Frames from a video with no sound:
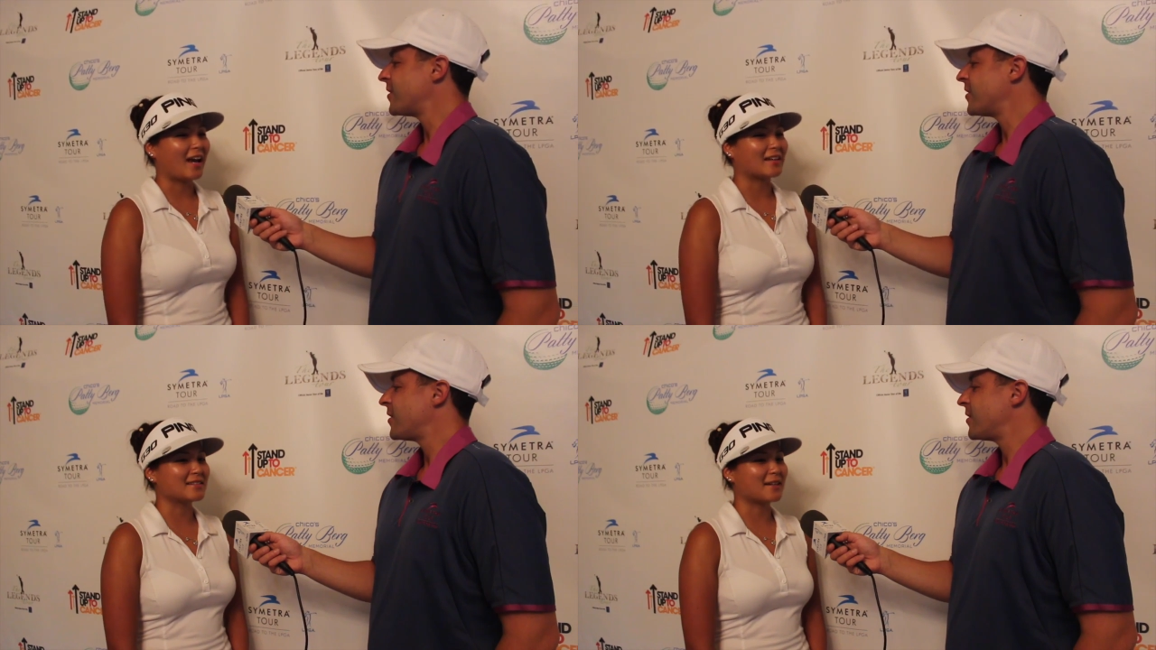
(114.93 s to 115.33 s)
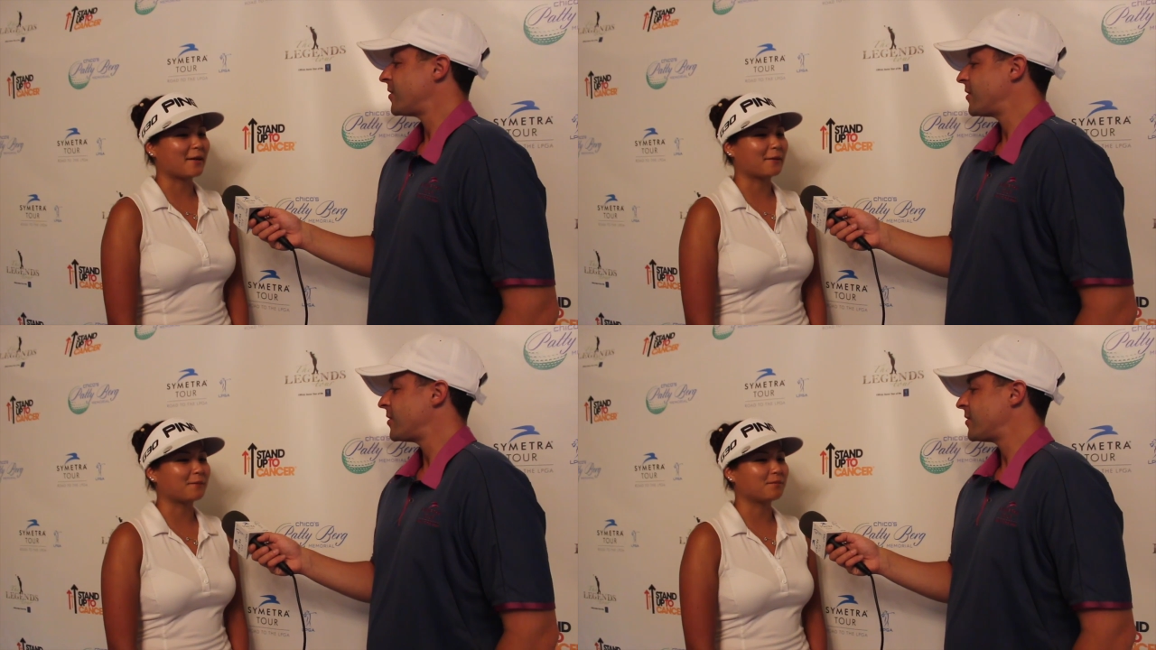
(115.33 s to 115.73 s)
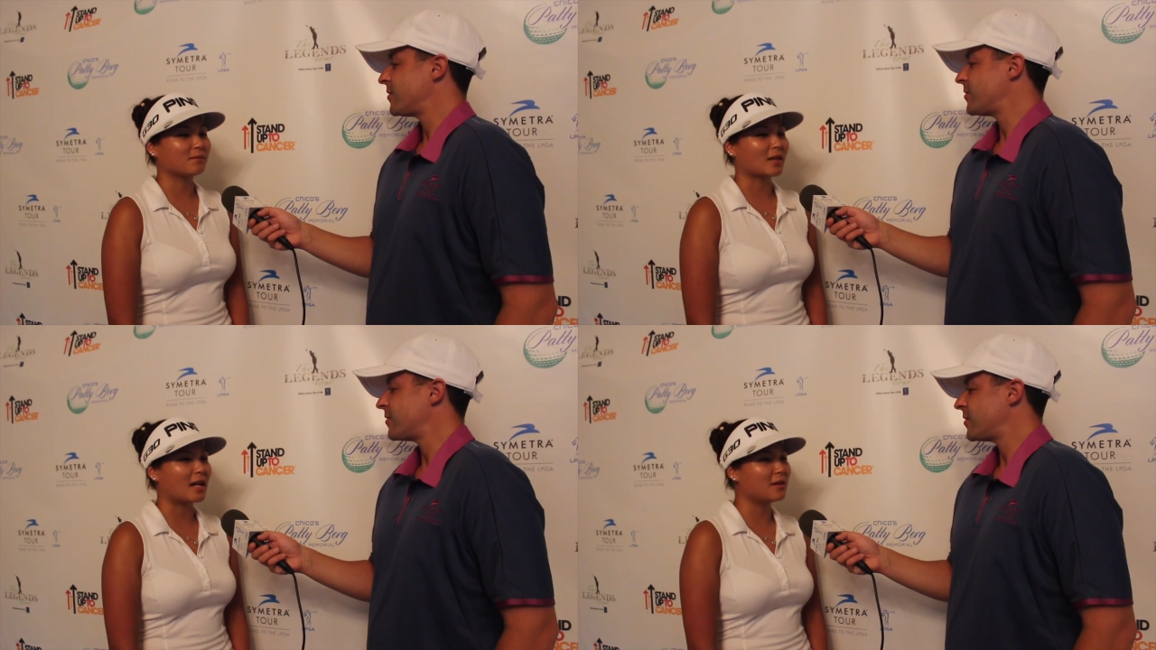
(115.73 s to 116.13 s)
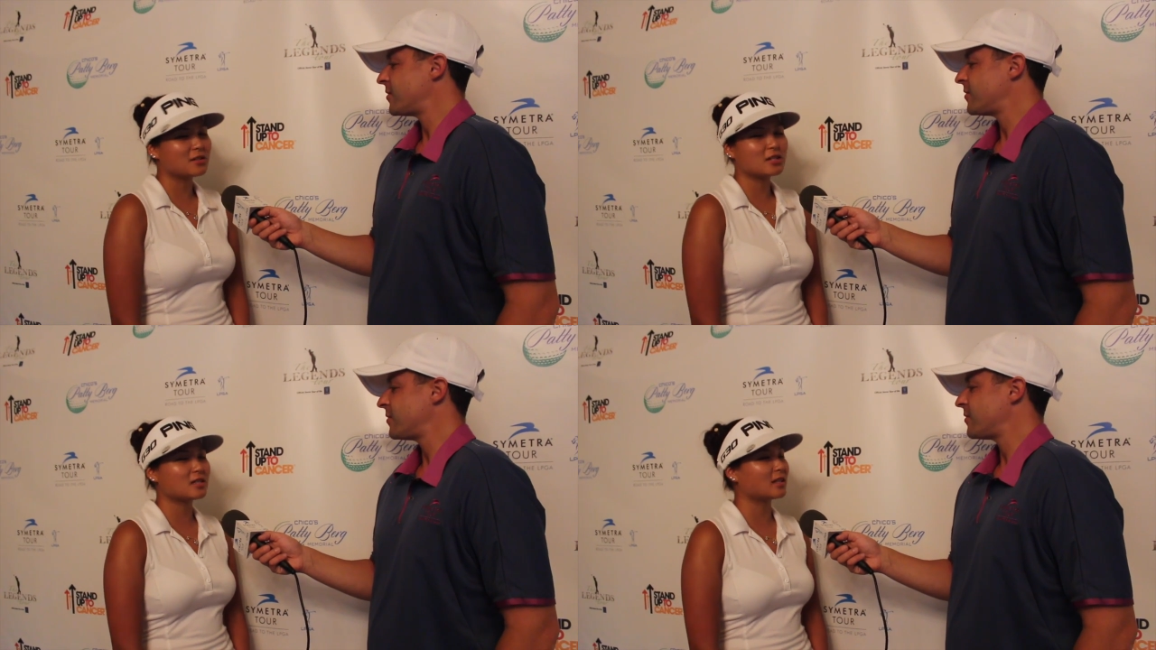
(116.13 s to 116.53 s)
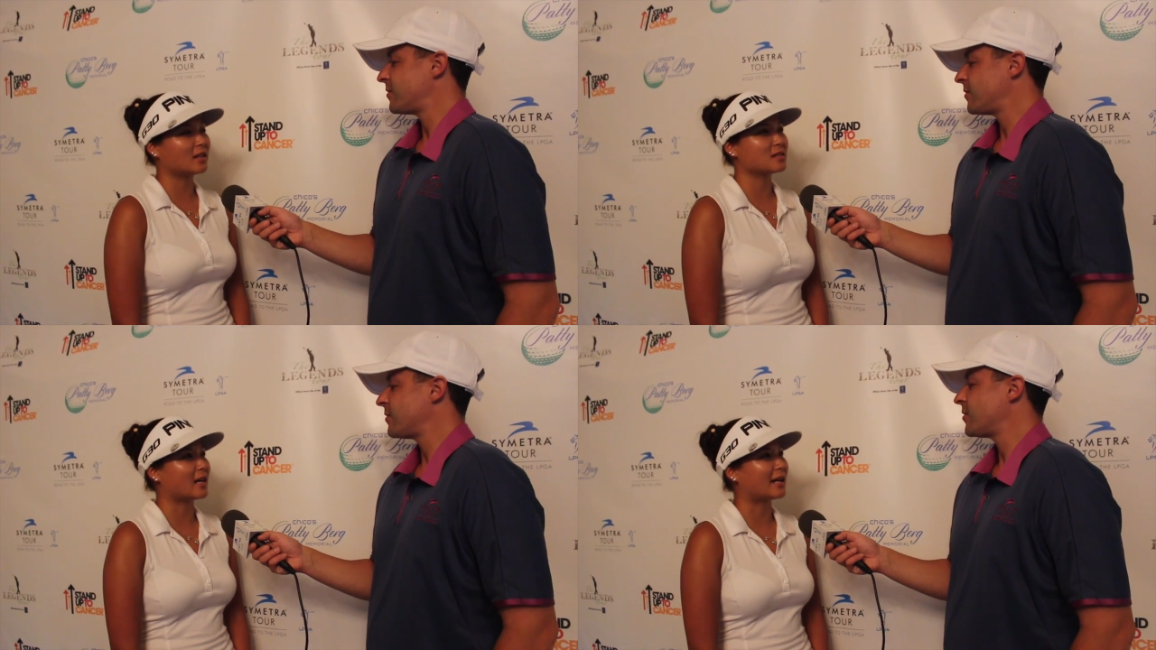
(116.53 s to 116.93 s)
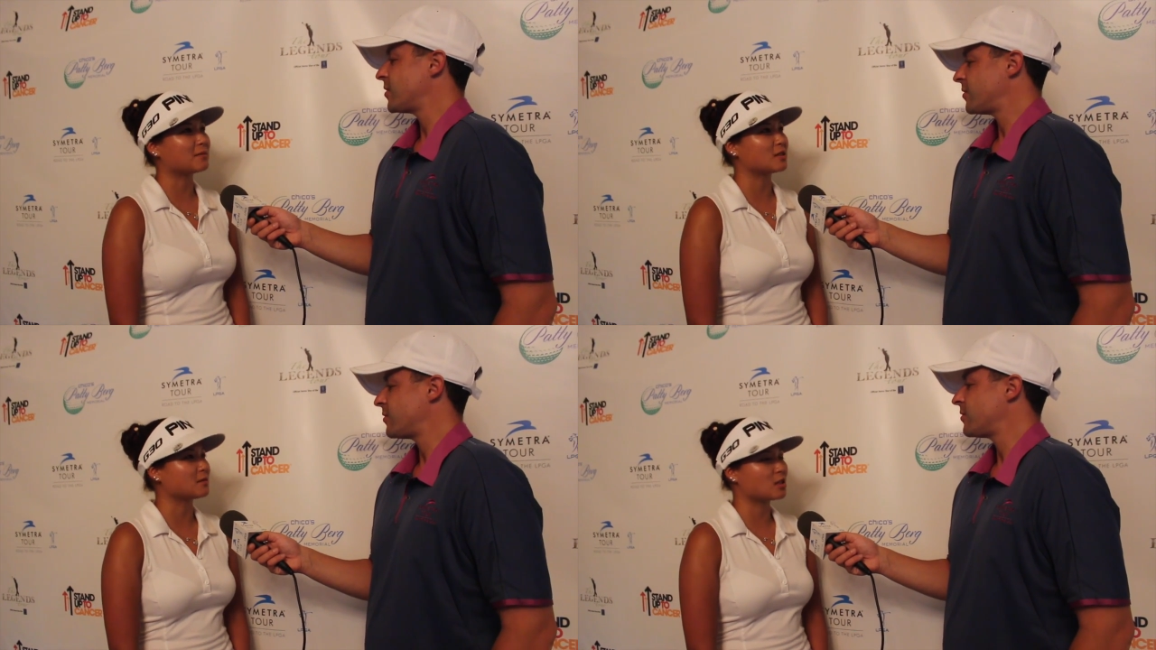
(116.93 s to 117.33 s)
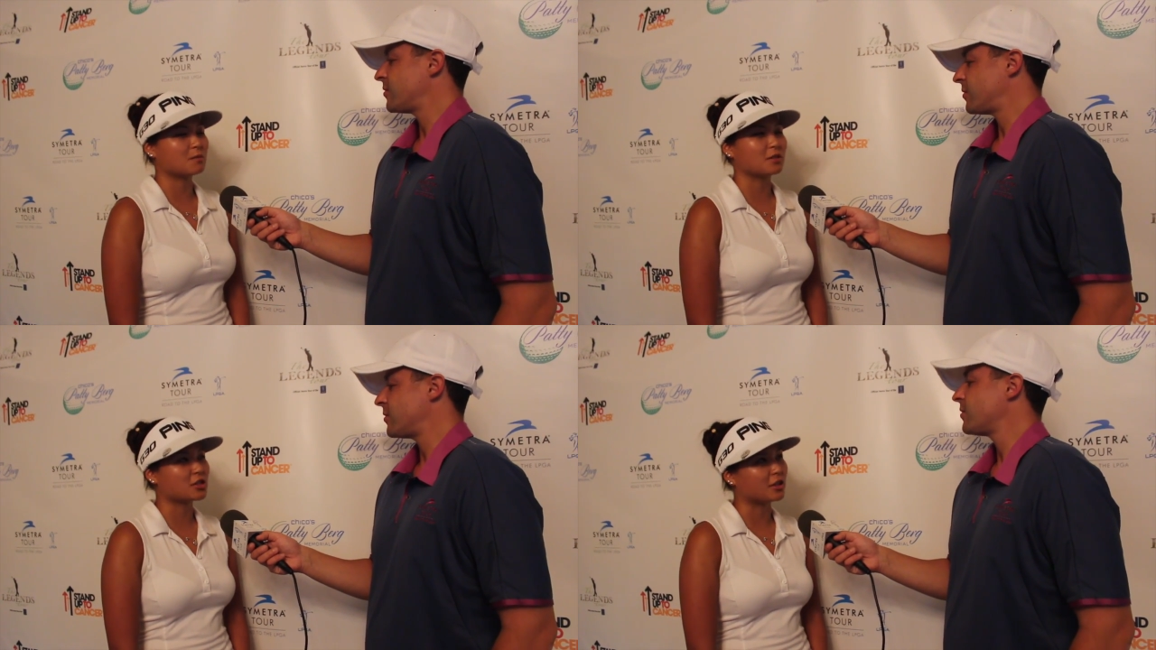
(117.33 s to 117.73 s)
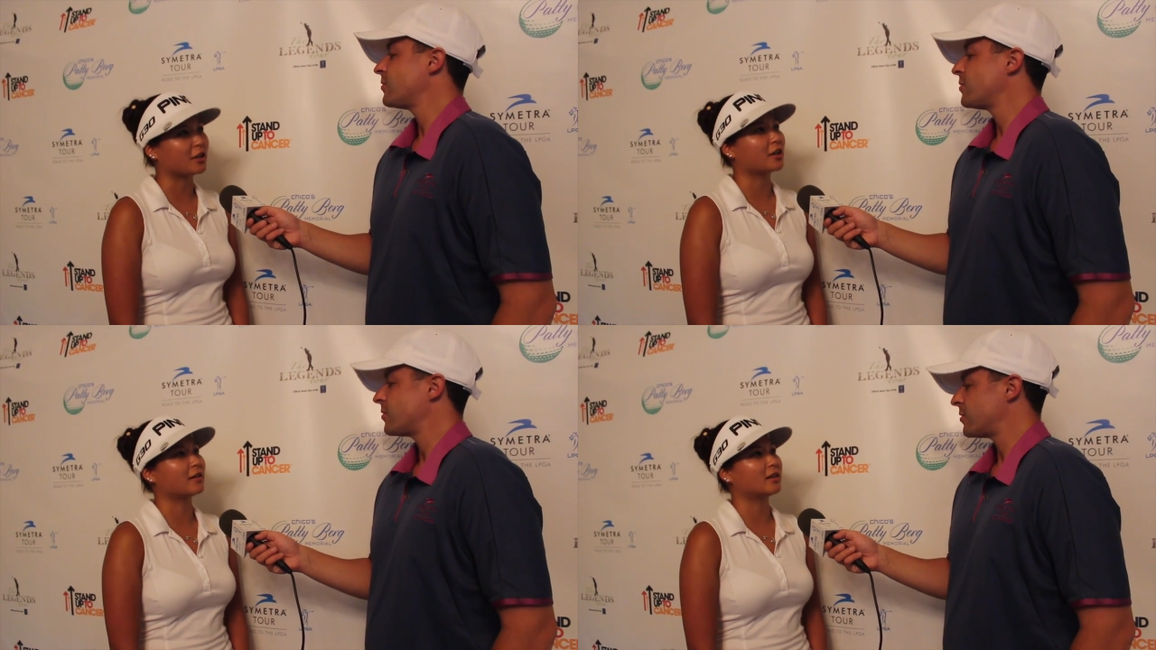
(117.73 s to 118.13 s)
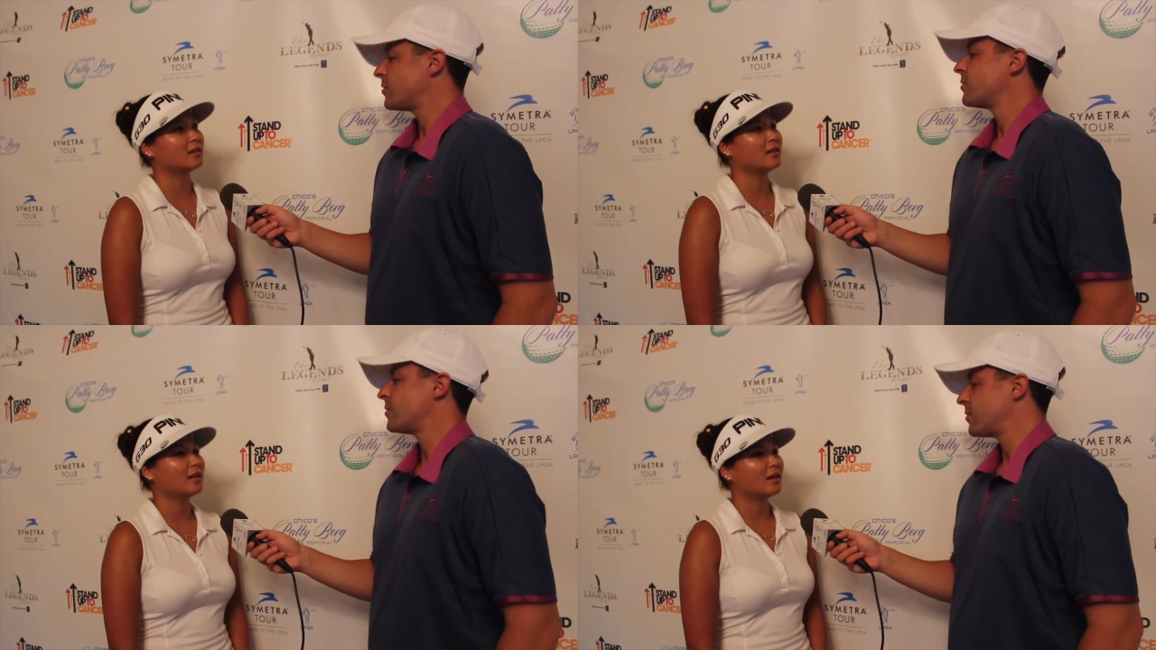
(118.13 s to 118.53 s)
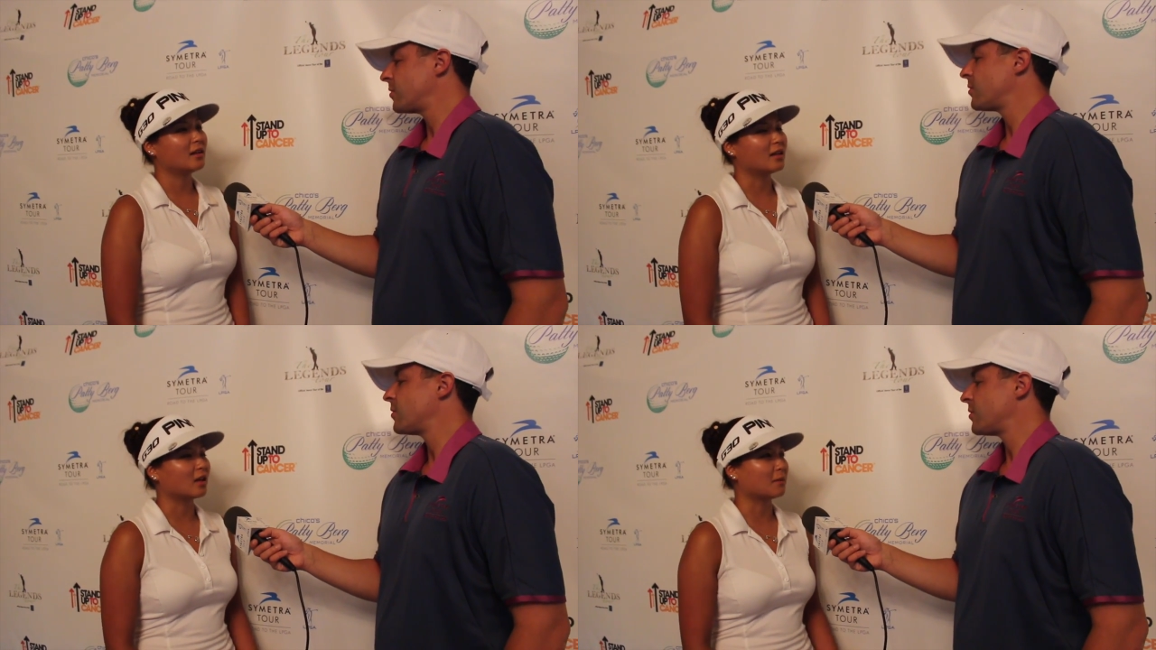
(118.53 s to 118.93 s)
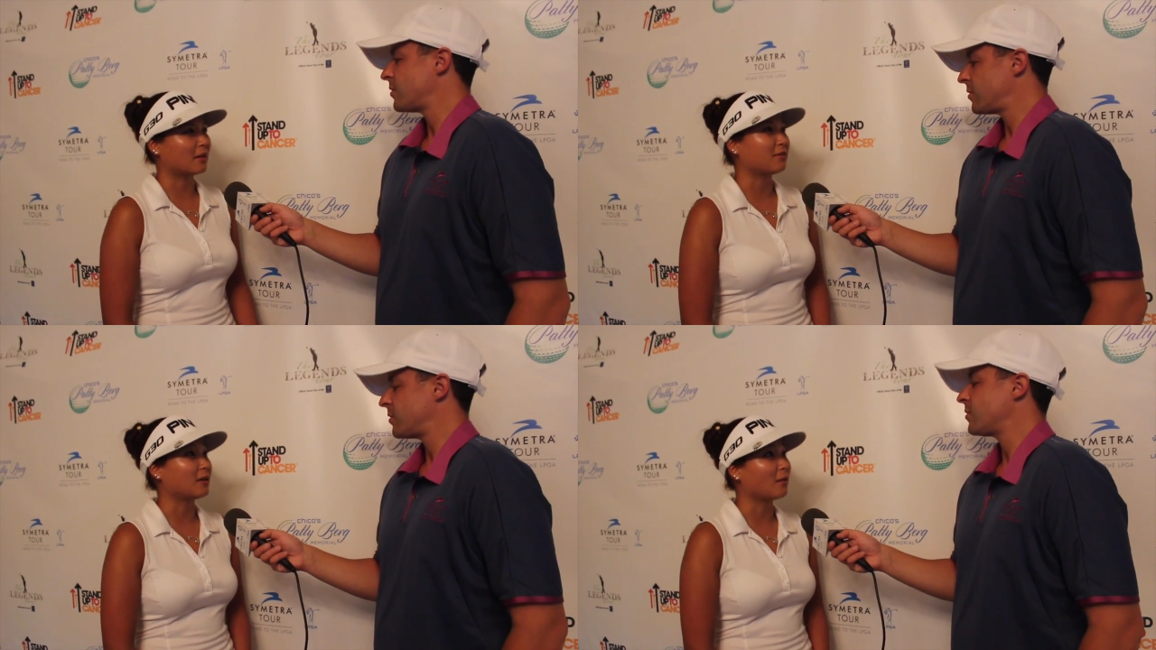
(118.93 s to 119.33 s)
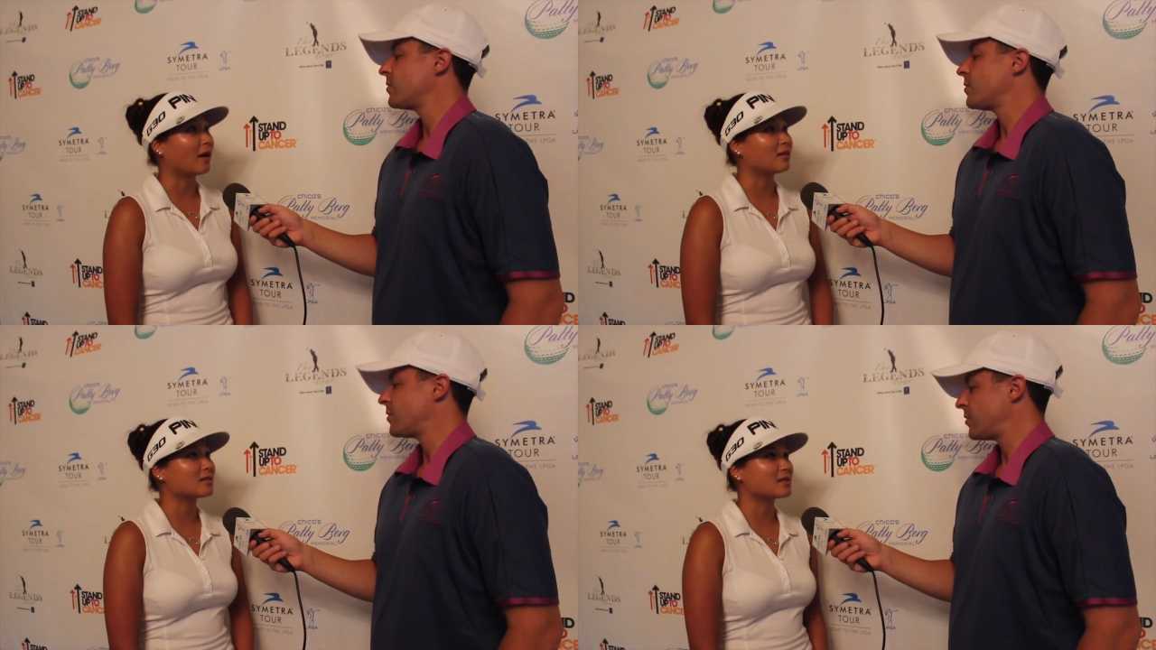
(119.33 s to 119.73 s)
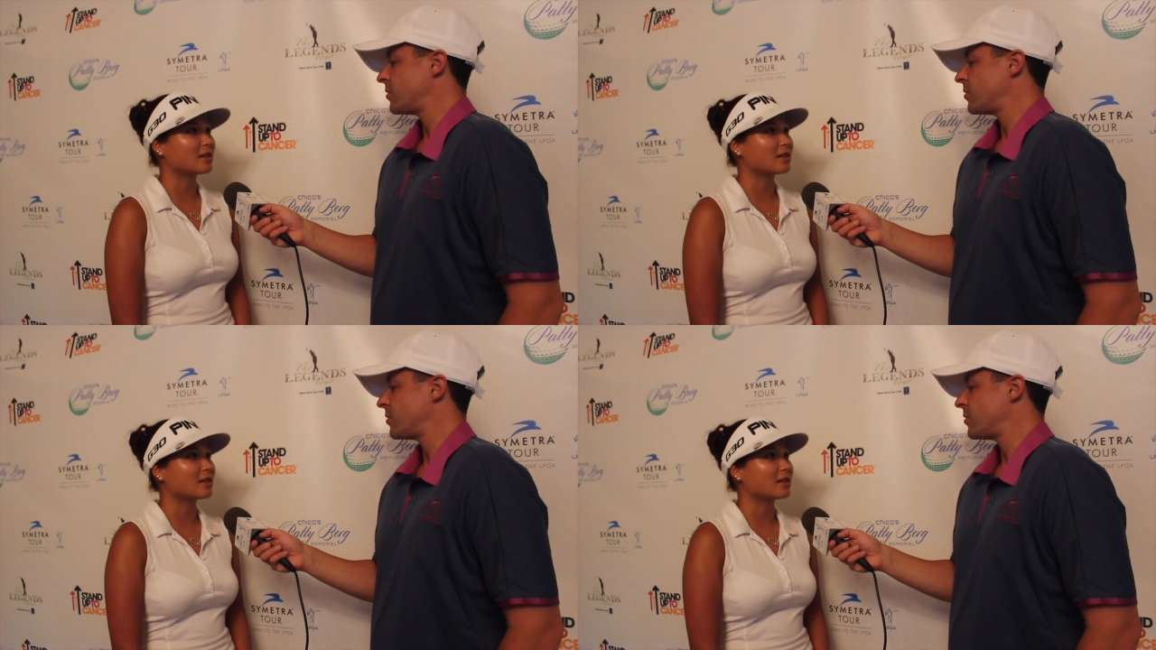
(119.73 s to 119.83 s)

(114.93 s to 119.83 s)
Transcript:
Speaker 1: and um, I was just taking time to just mature and you know get my feet wet.